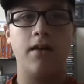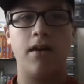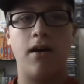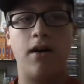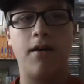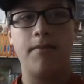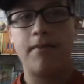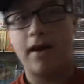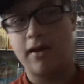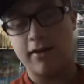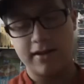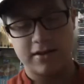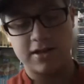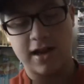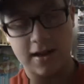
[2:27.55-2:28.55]
I
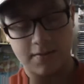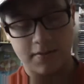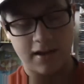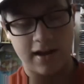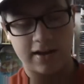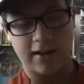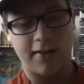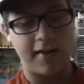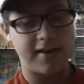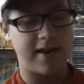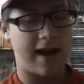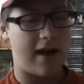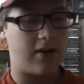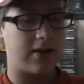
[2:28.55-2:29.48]
like Jack Black and I like Kyle